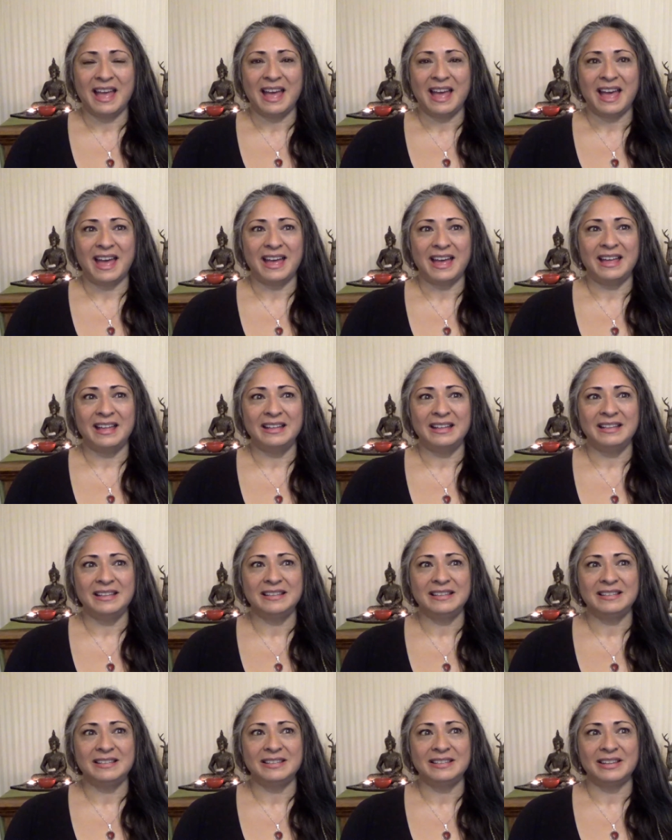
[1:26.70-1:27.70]

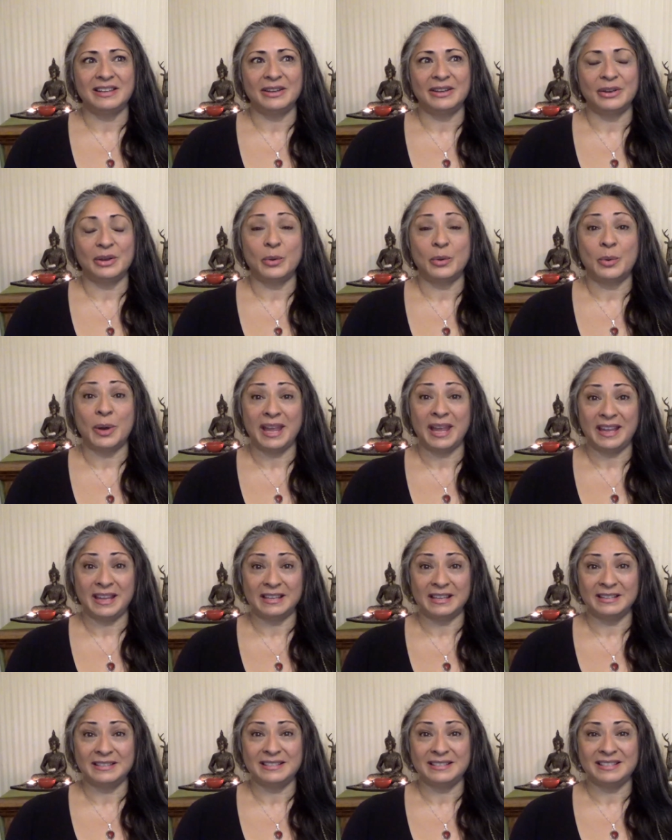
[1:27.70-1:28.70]
and
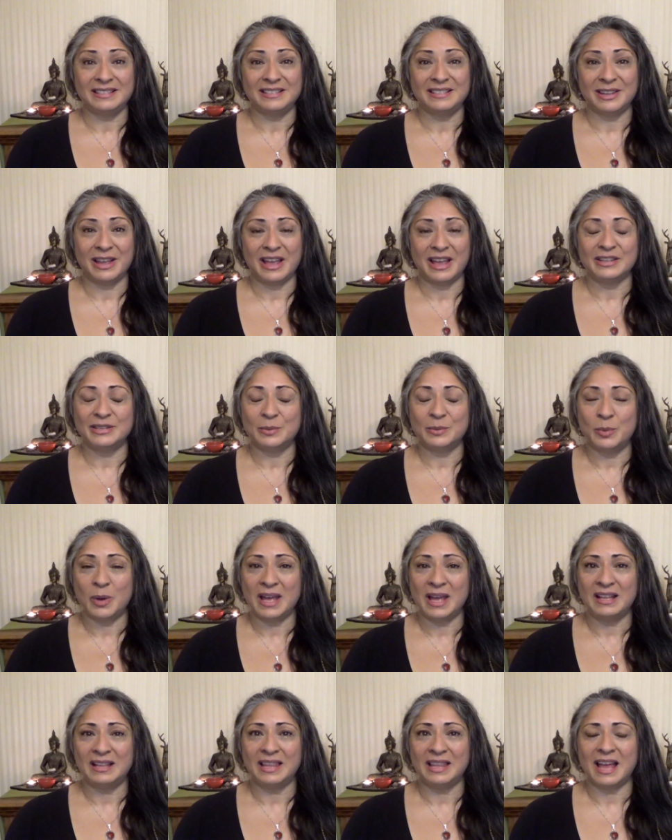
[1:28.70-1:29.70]
Quakers as
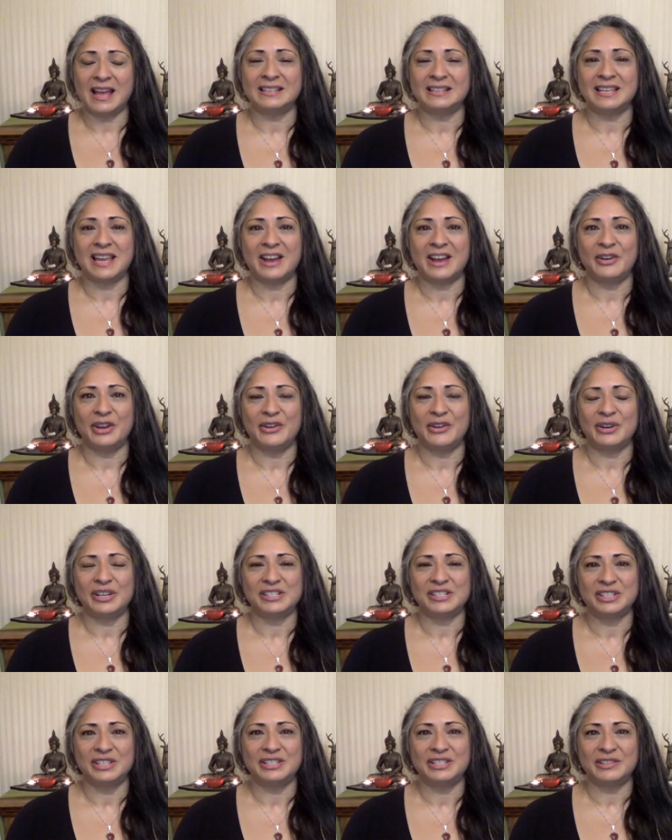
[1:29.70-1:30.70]
well as Hare
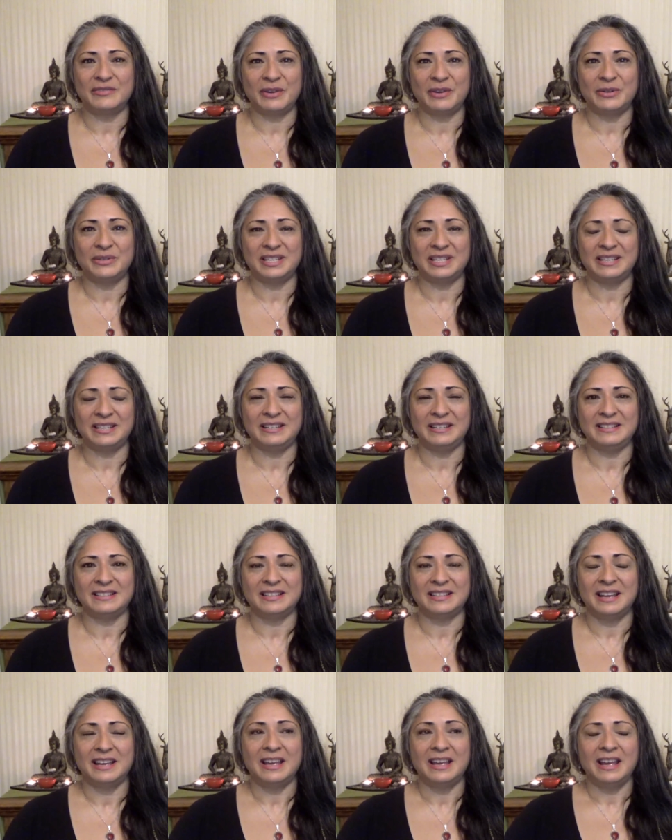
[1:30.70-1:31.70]
Krishna
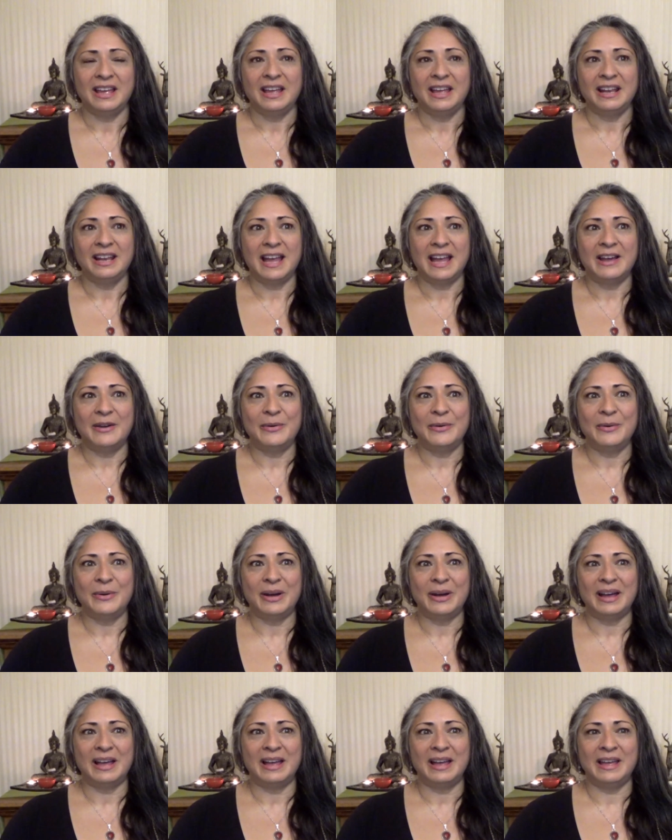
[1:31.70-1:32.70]
devotees.
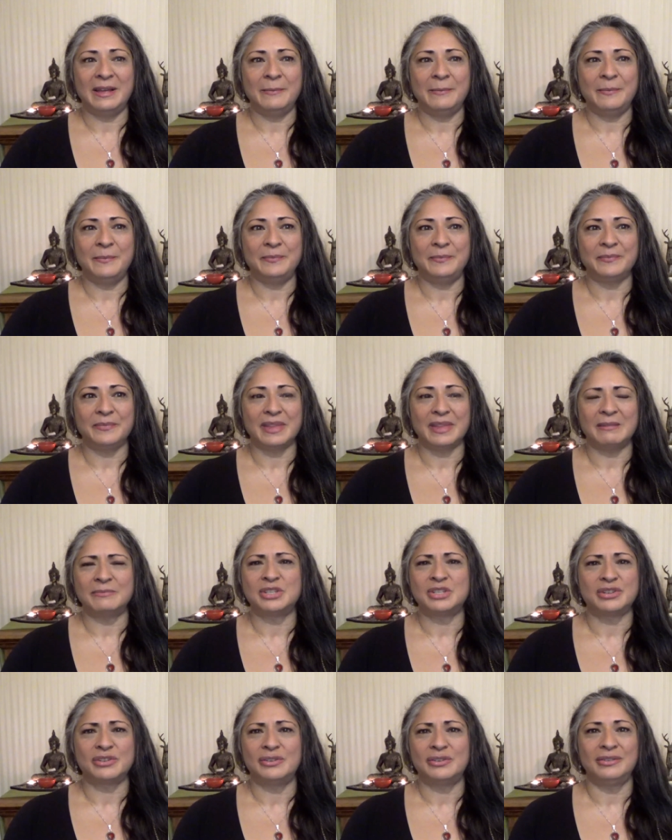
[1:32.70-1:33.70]
Now, I'm, I'm
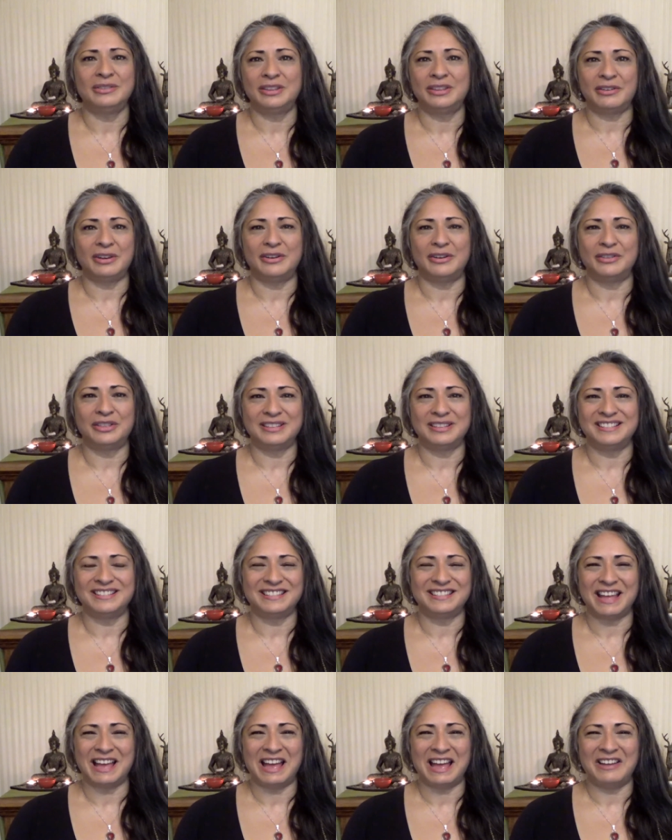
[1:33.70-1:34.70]
sure there are
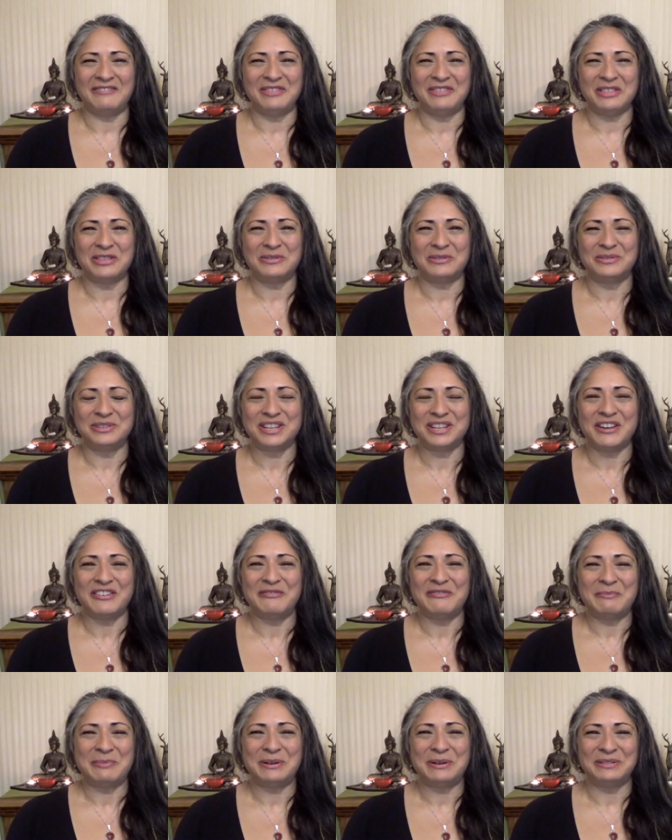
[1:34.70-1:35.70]
others that I haven't thought
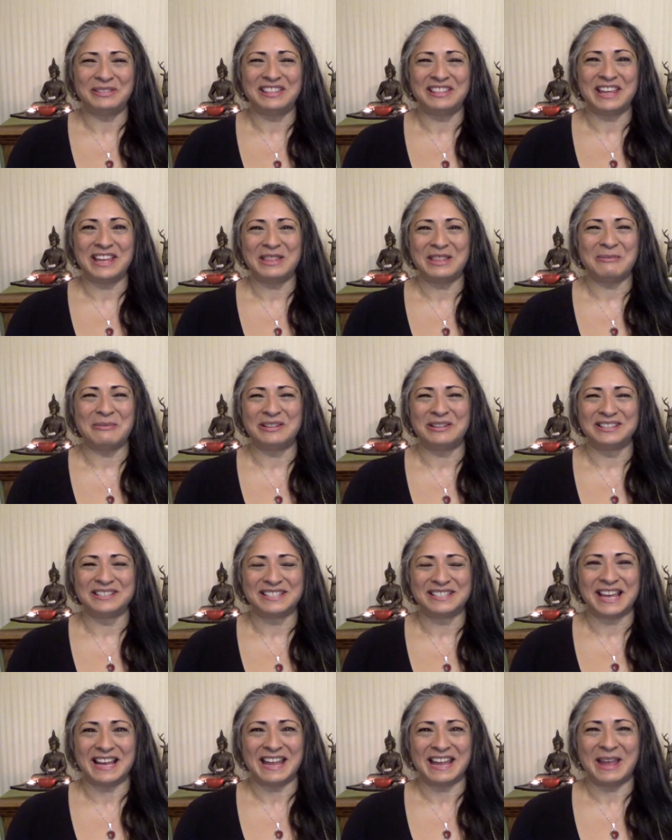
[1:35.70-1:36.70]
of, but they're the
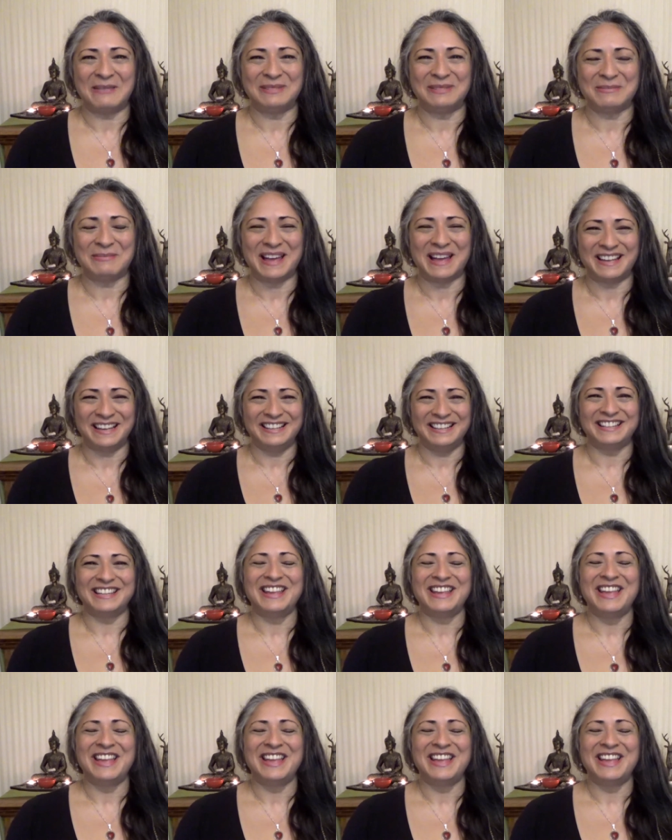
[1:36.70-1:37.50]
ones that came to mind.